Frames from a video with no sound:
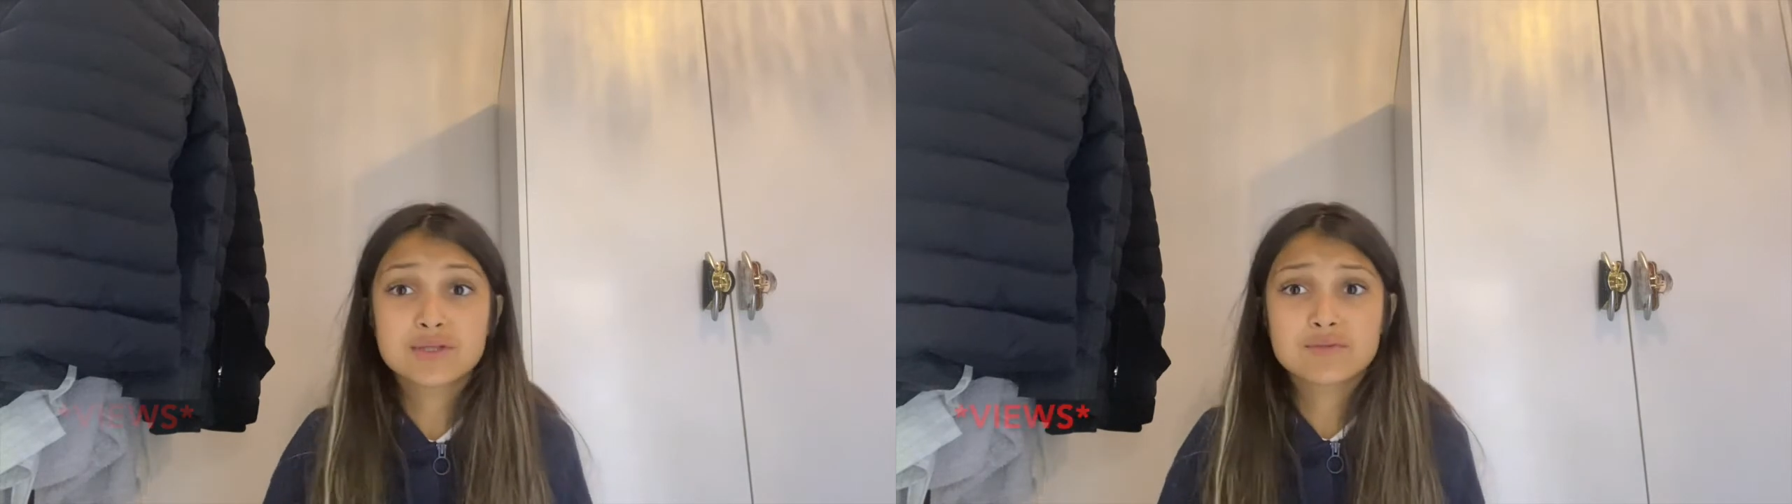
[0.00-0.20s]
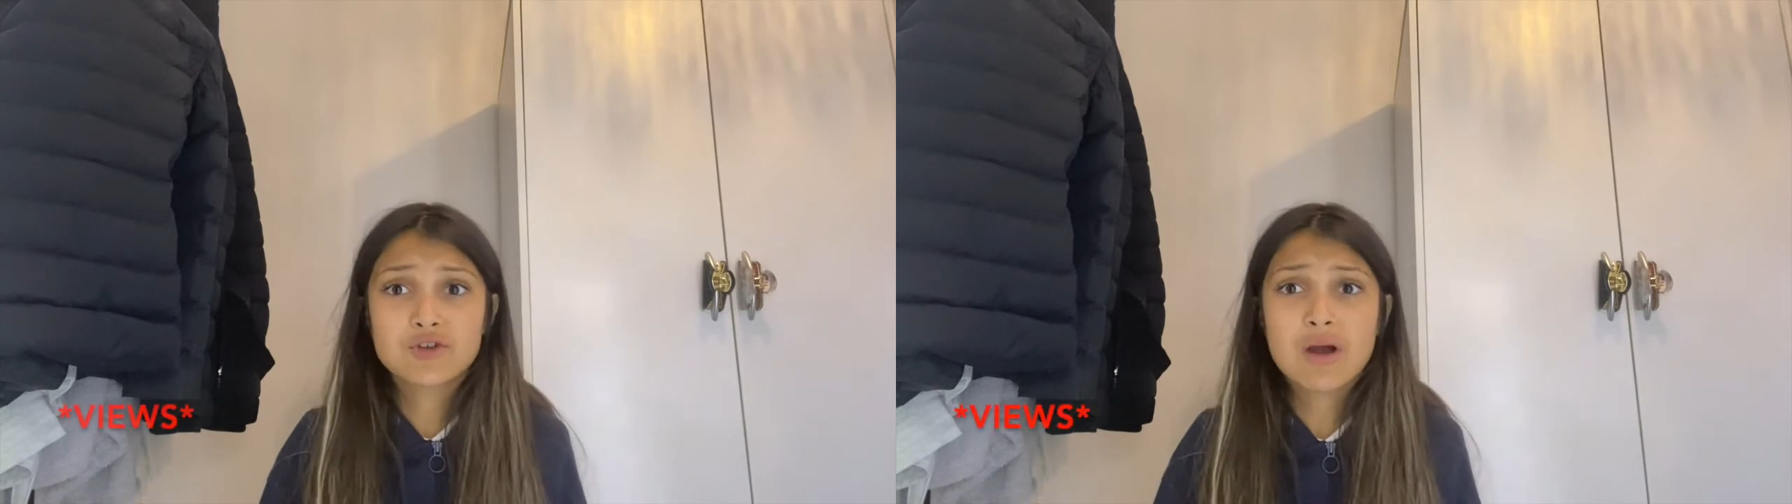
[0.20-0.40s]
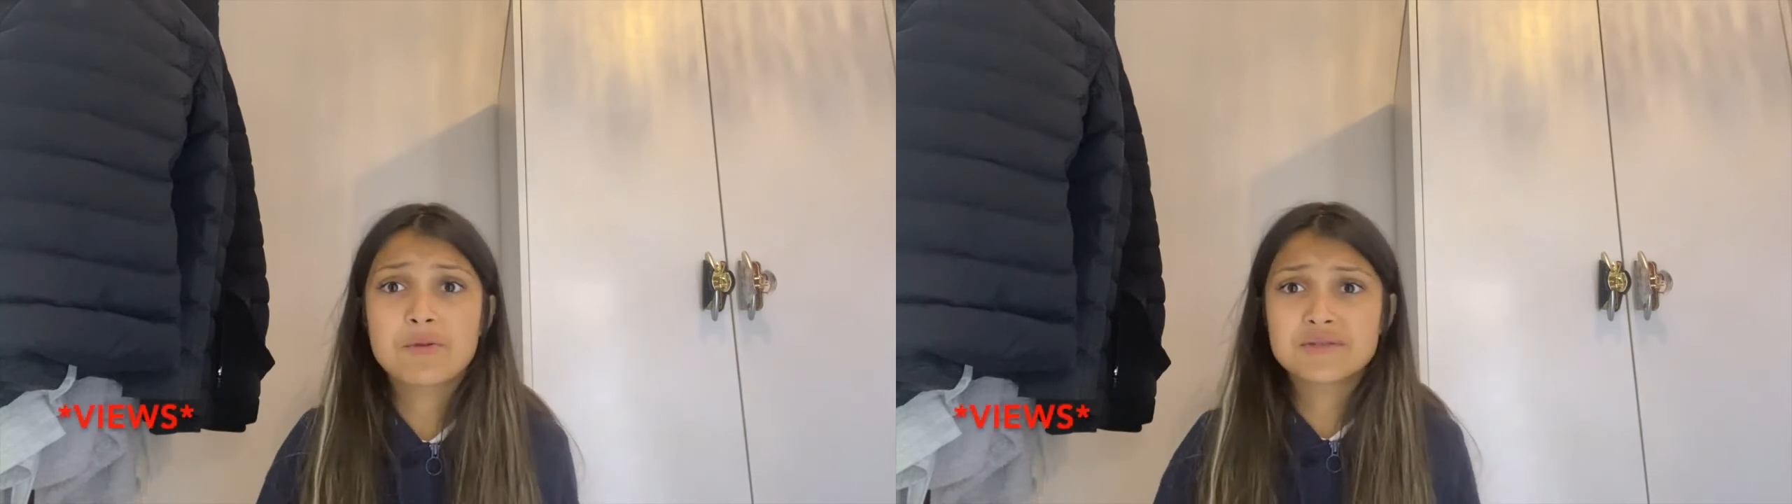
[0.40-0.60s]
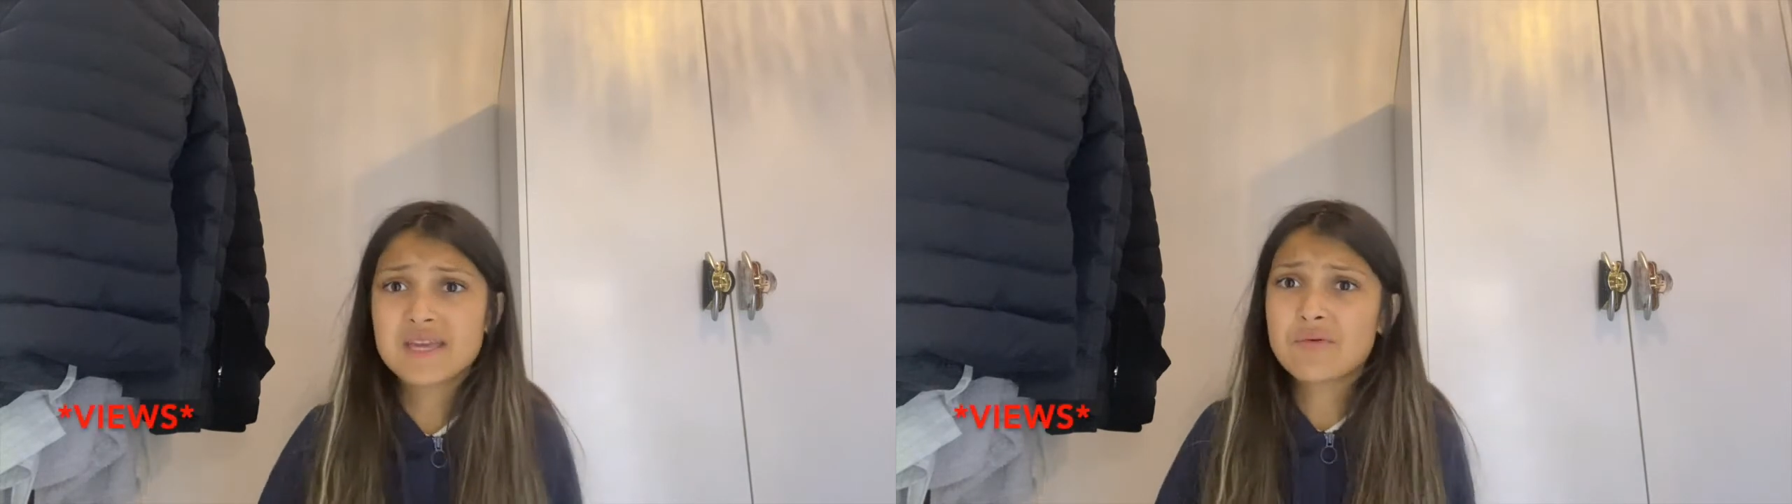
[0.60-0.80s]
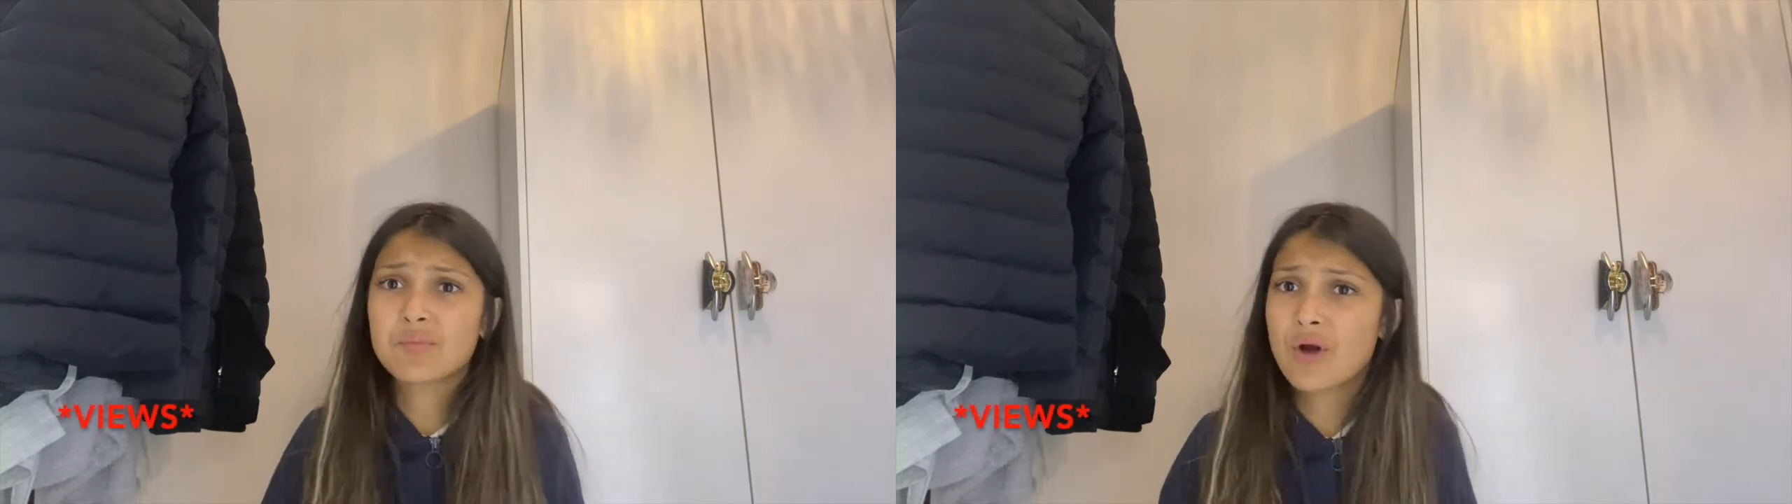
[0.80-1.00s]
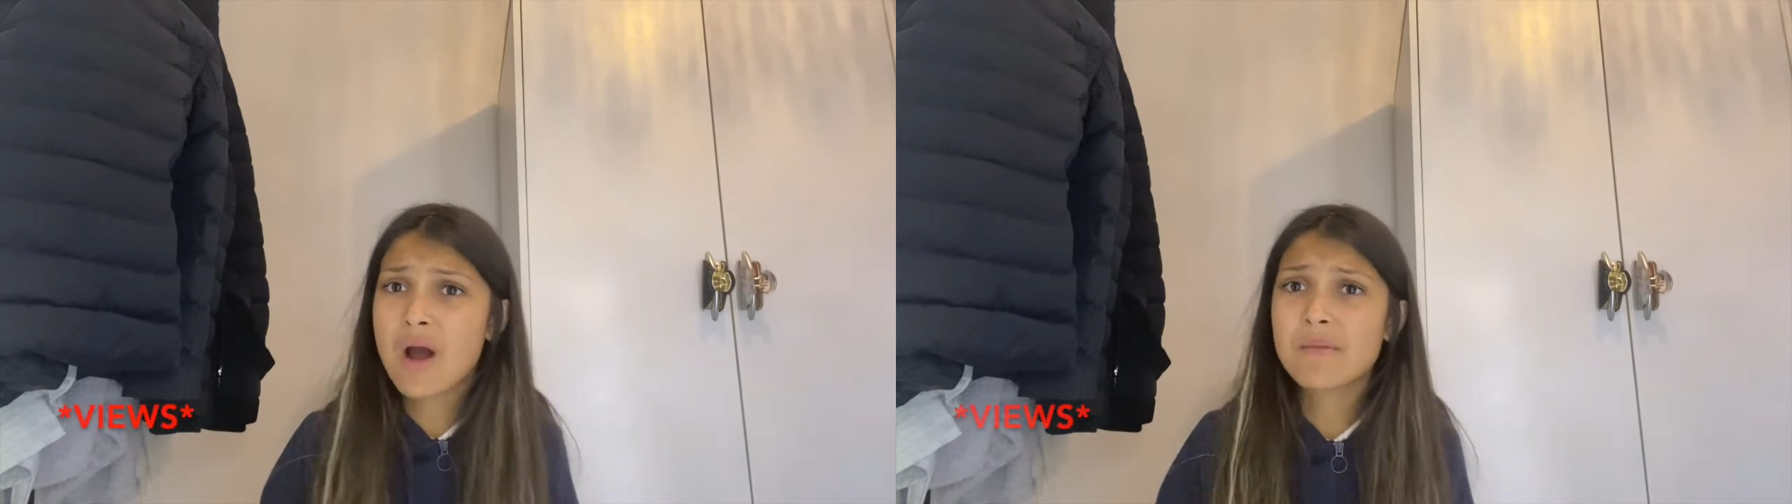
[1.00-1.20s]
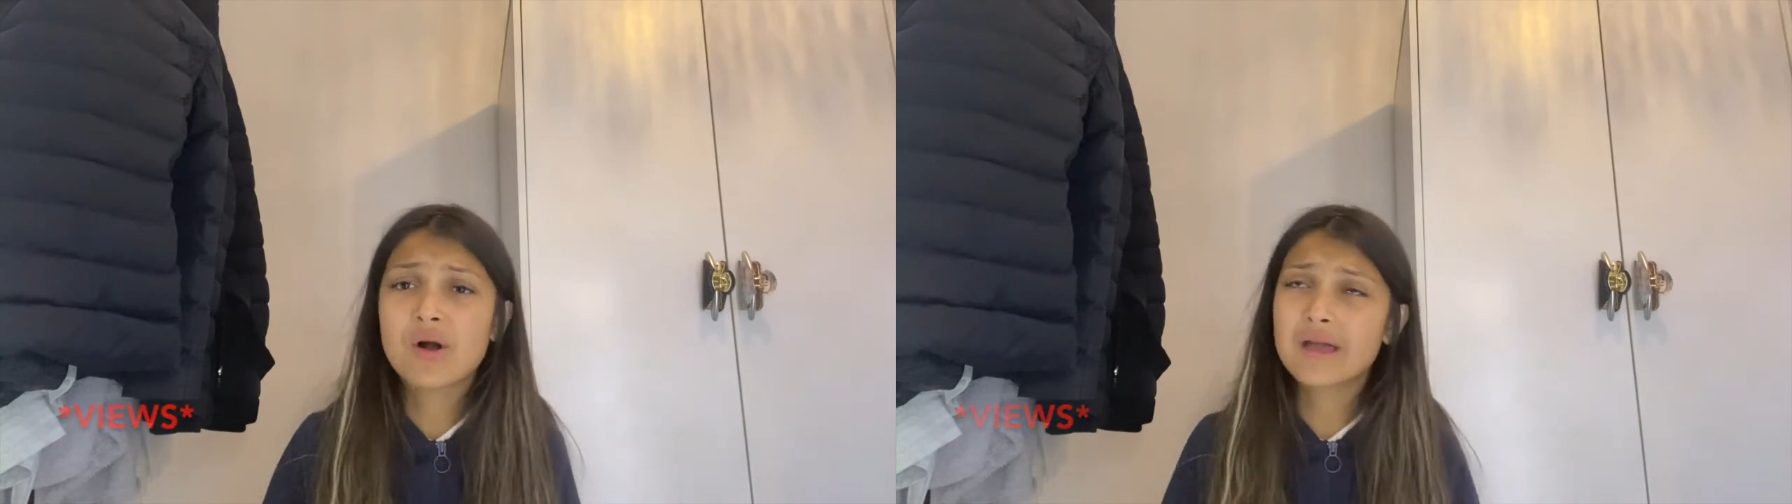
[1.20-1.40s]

subscribers. Same with Primark.